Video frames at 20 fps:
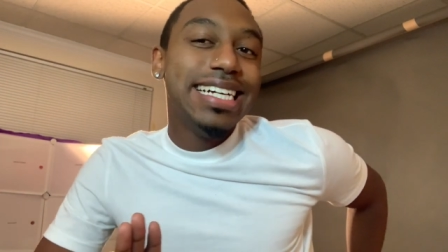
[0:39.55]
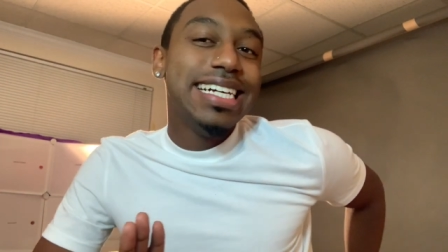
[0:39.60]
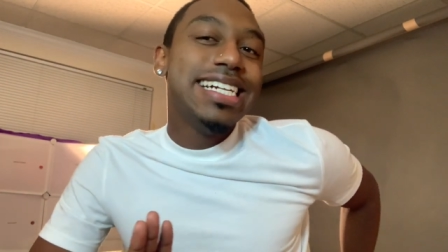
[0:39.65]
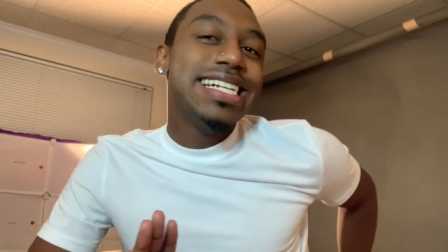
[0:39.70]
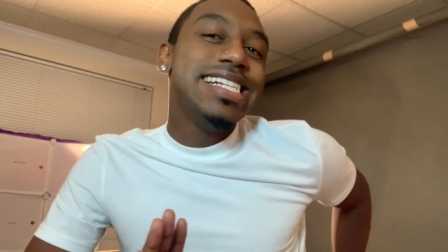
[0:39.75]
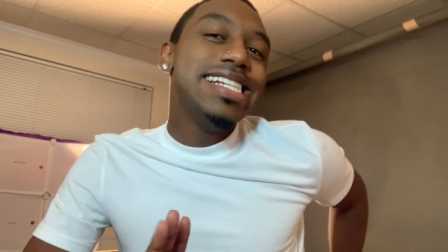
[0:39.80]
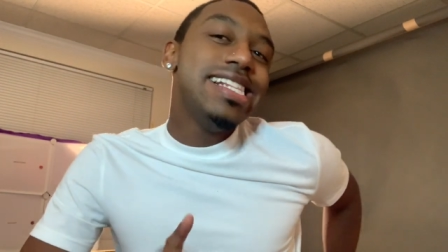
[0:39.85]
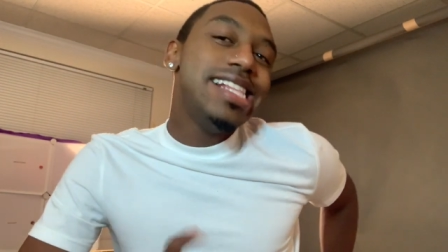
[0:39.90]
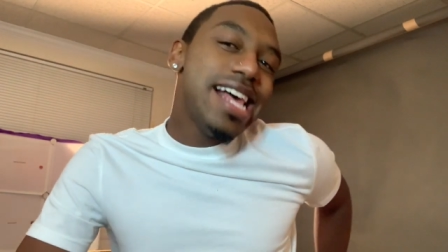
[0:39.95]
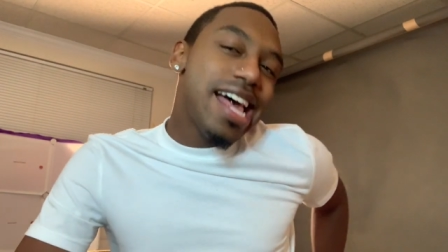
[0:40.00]

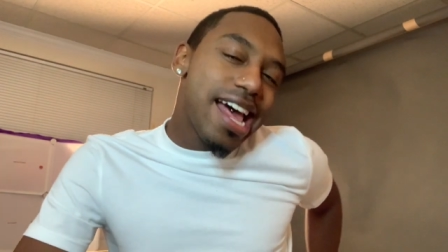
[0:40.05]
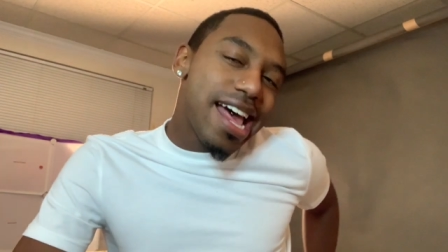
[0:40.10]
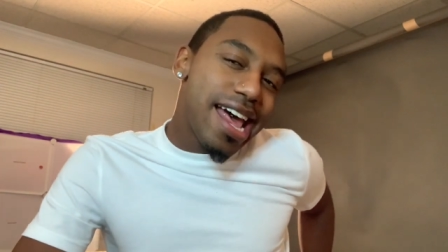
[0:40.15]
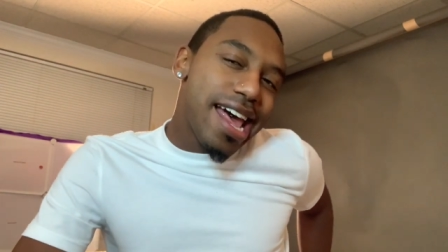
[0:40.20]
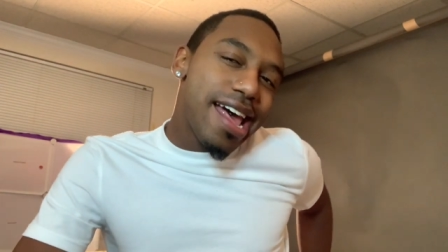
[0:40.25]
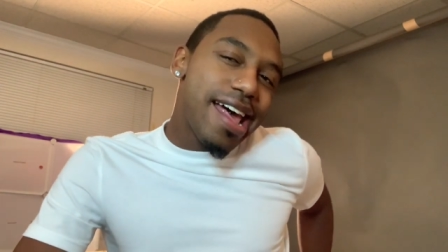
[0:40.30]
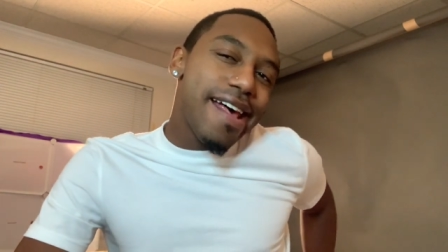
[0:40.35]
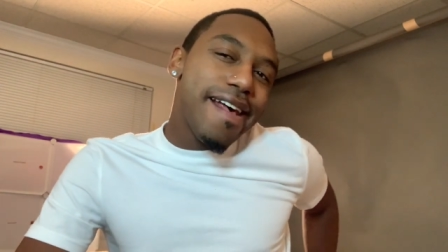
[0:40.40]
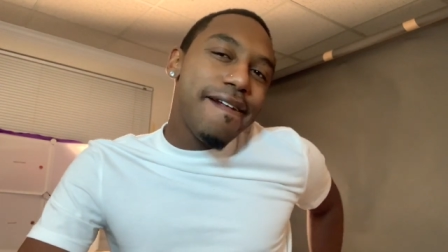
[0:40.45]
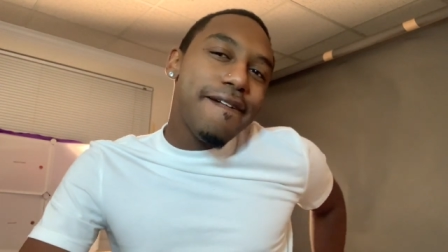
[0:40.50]

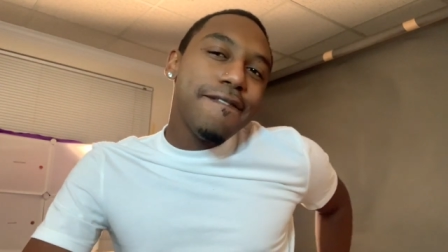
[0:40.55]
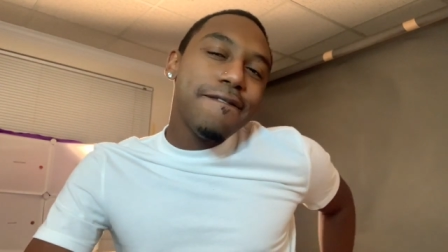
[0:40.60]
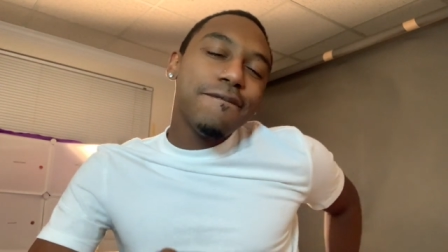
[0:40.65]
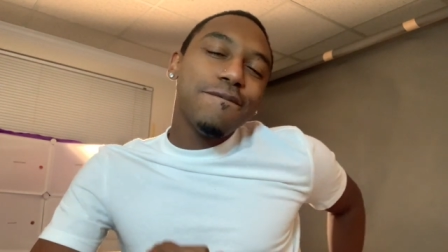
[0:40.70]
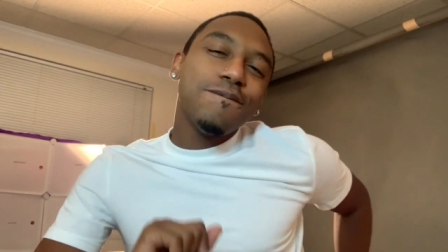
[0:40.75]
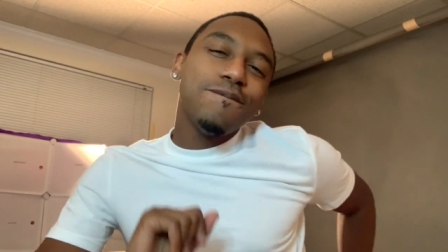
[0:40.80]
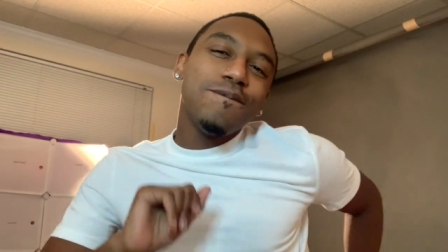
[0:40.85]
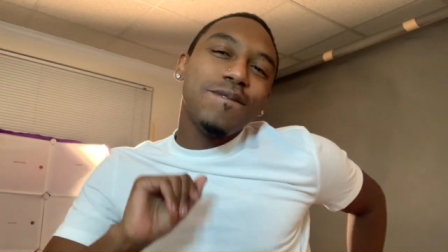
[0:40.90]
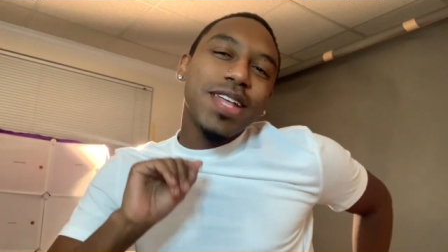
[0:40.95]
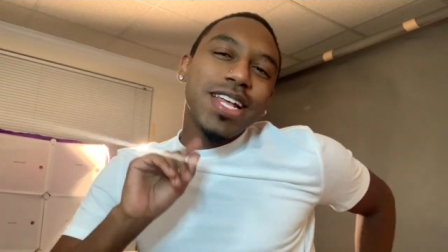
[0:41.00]
then
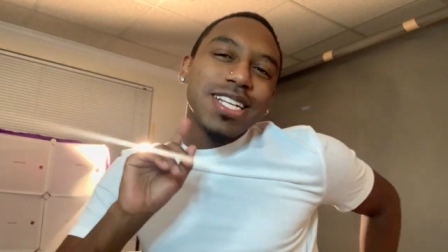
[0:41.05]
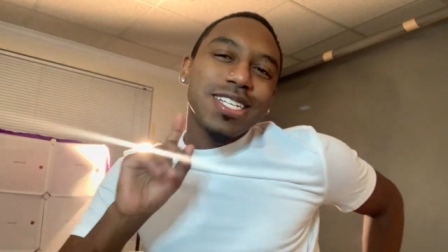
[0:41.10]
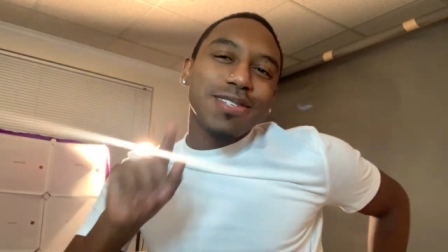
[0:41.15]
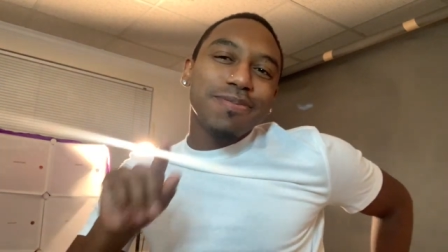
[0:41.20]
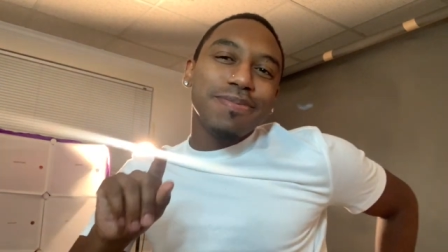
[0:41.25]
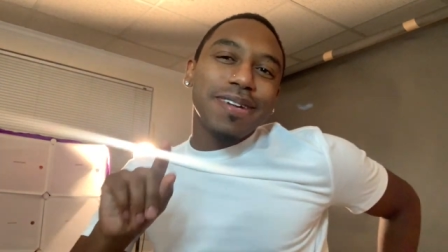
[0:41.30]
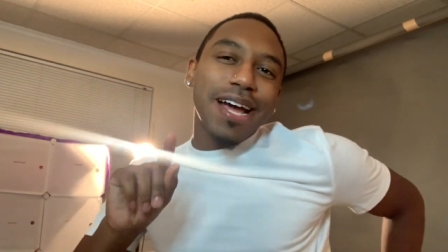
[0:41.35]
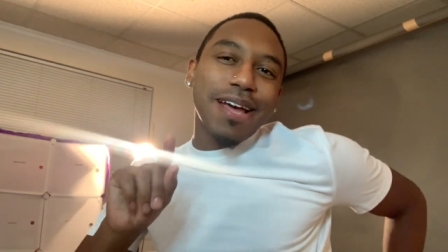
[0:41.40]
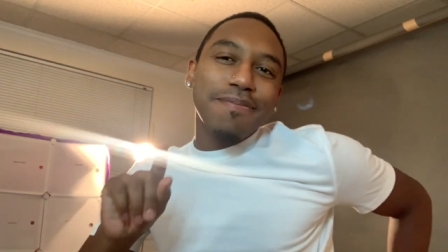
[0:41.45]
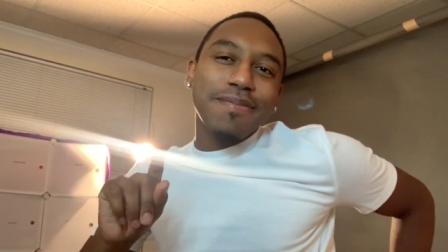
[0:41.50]
this
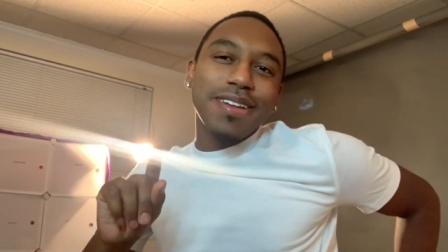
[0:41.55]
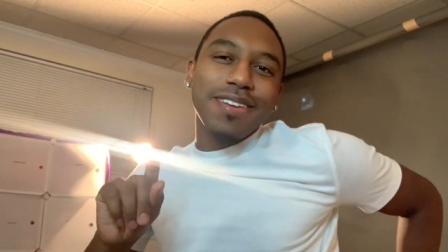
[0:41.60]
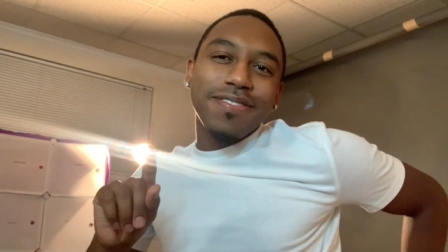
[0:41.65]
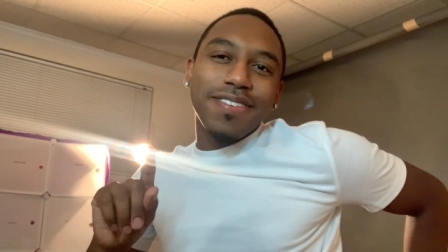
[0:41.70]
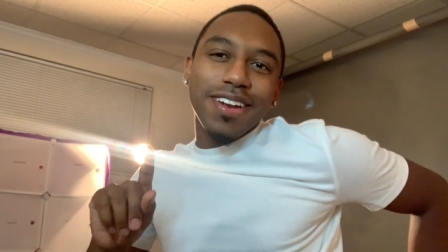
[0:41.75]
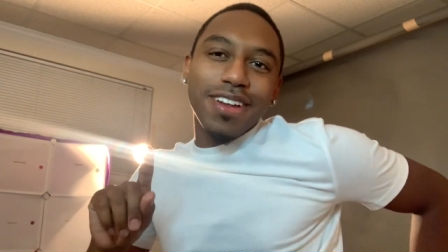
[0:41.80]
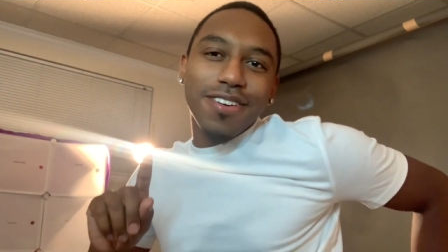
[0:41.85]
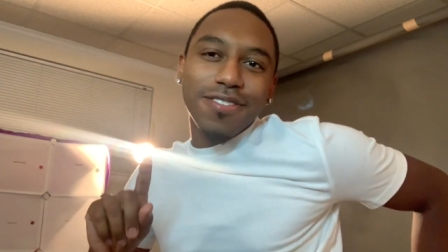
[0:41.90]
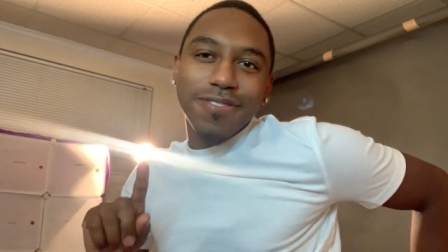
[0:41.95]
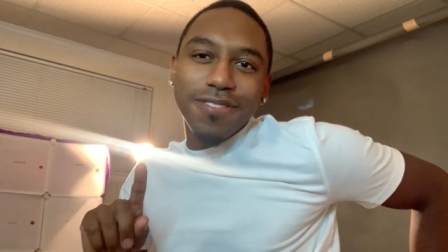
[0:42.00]
might be the
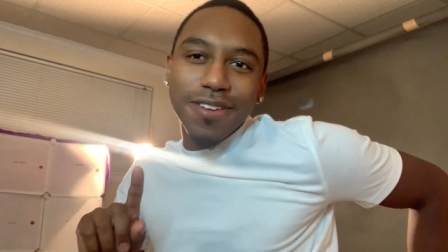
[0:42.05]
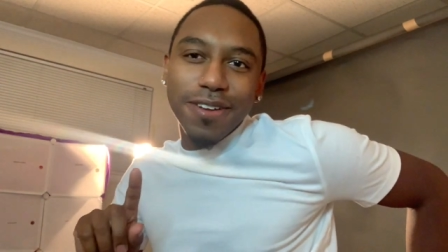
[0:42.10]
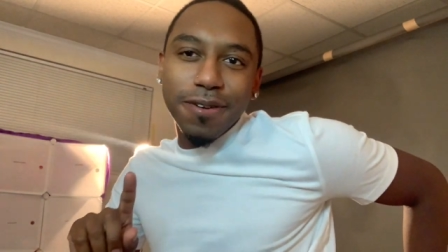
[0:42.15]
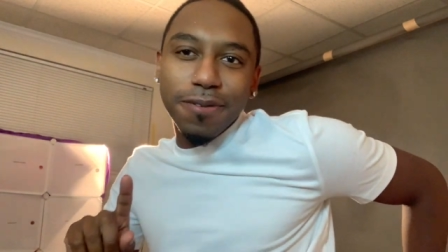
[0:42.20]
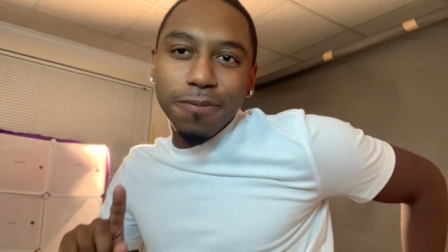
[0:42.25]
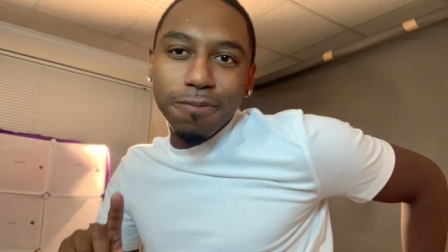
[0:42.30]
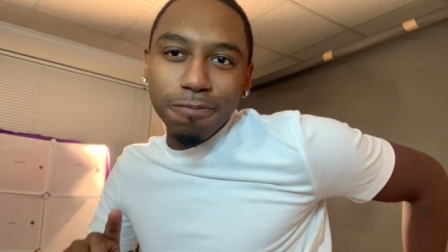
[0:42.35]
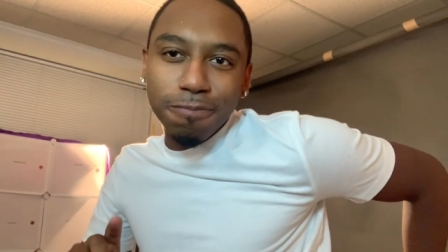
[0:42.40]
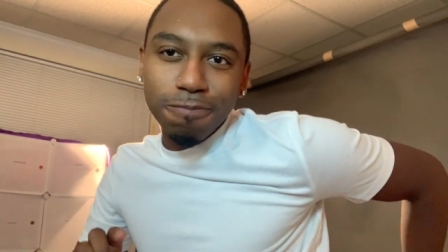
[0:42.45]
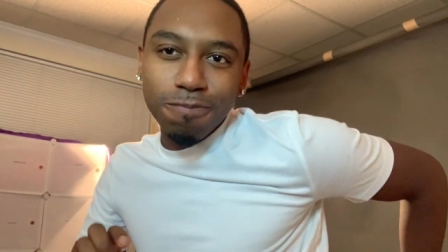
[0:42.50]
video for you.
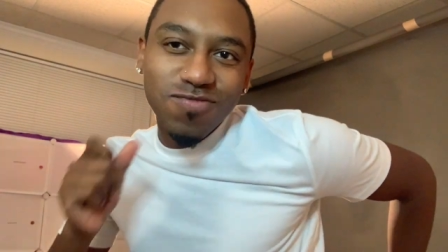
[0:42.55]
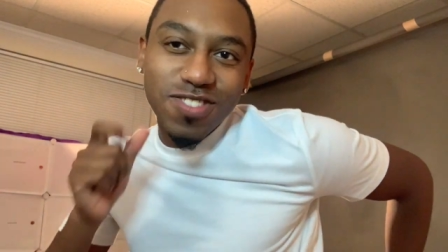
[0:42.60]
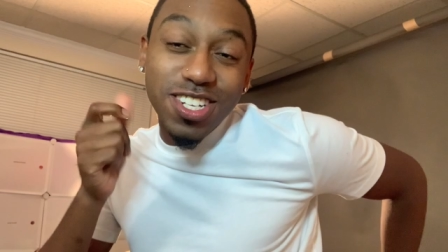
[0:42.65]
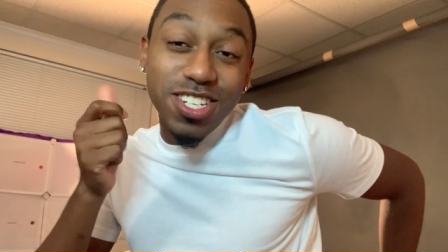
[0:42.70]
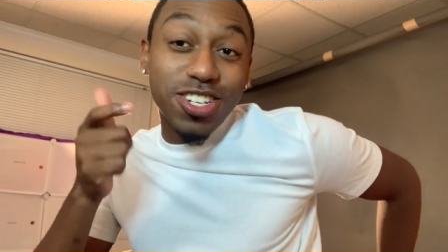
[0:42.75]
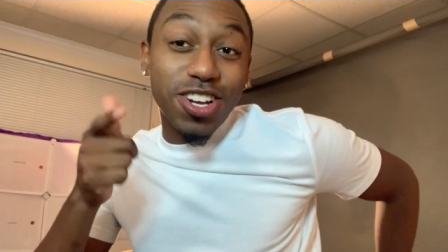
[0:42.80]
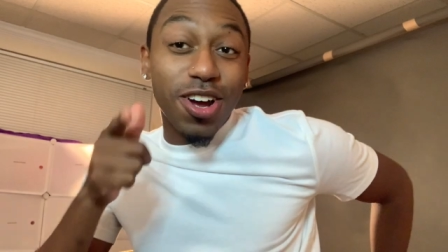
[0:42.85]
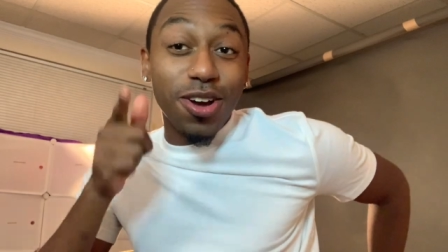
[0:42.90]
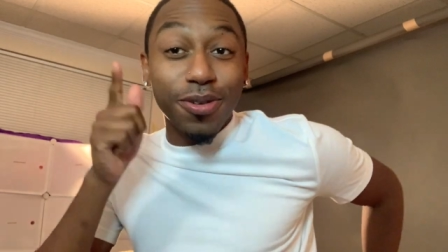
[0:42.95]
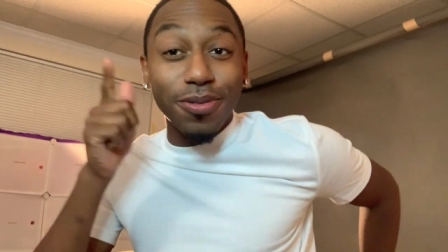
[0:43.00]

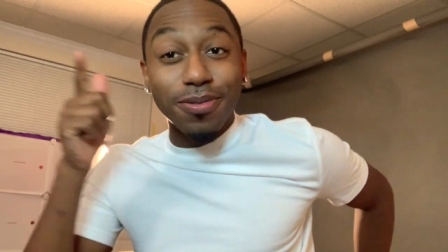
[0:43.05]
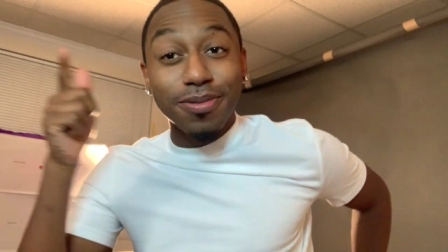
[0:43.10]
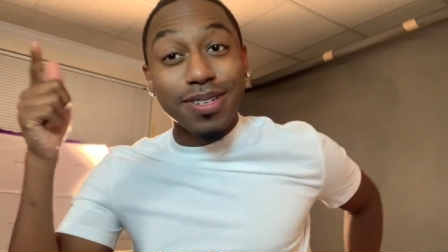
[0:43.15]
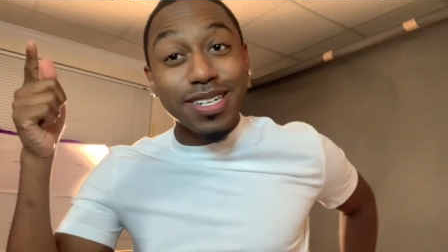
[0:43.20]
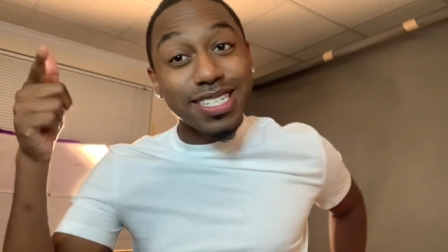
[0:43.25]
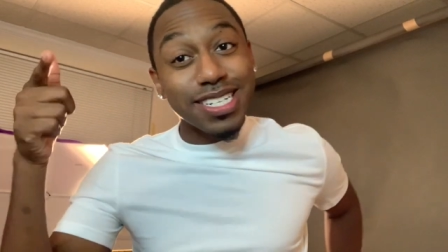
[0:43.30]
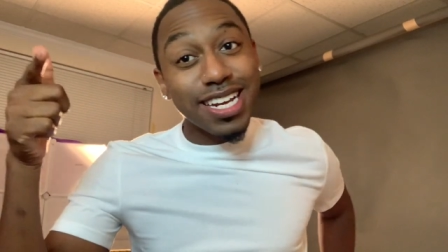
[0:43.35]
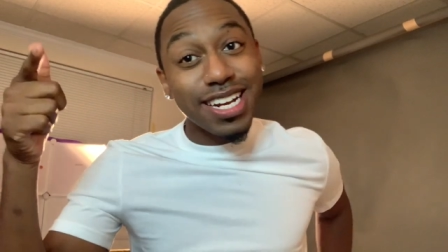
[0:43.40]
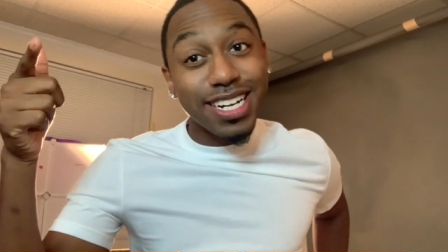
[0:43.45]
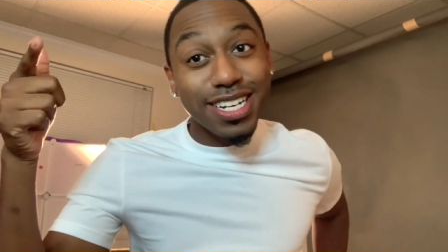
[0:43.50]
So,
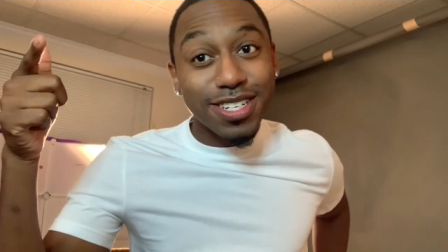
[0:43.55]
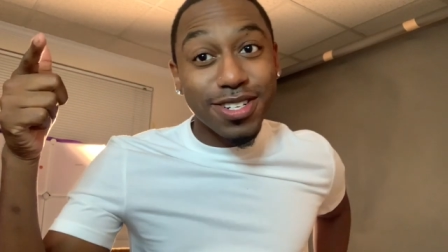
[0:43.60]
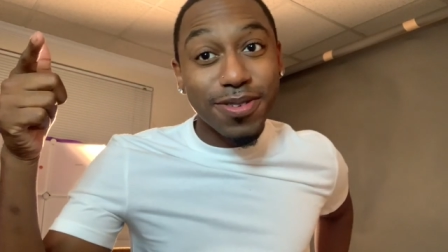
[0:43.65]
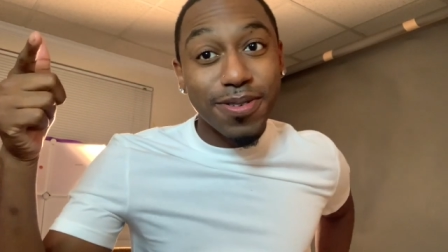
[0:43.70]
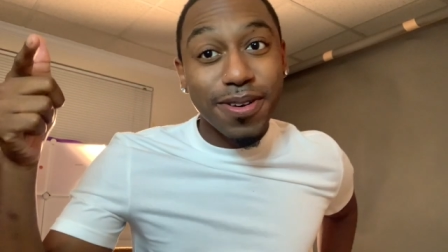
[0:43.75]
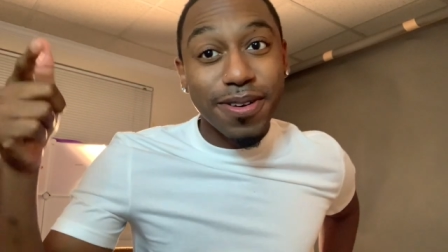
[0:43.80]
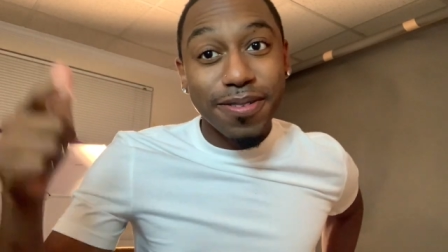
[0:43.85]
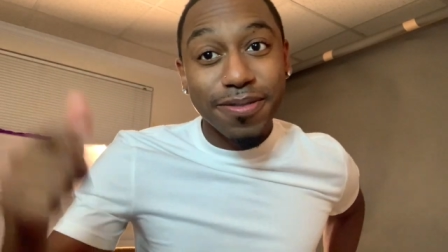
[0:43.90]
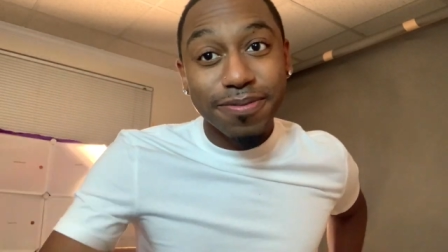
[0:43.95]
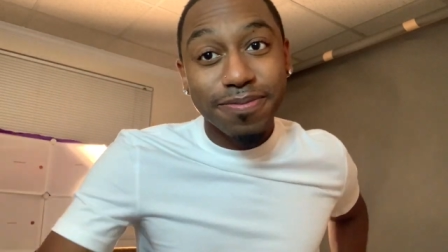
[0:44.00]
let's get into it.